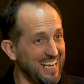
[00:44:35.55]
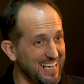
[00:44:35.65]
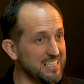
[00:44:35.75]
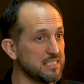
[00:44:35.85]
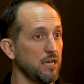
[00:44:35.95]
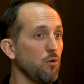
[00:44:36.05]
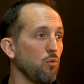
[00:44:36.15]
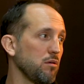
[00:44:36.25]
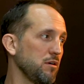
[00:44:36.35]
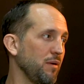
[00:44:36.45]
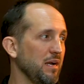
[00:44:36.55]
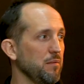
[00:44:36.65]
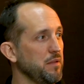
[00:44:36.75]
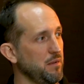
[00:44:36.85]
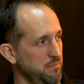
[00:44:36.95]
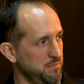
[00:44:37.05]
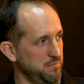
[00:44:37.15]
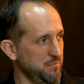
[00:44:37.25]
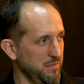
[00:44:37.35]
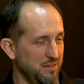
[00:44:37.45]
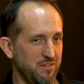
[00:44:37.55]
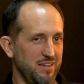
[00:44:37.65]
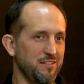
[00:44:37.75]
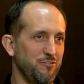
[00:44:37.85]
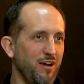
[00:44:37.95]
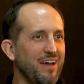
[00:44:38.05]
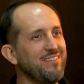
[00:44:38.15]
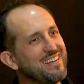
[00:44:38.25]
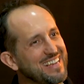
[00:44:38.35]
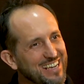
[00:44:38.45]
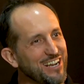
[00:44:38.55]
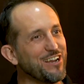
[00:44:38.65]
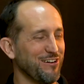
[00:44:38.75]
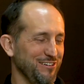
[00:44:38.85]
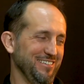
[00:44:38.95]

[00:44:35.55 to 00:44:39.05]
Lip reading: is at work around them, even in the traffic to get here,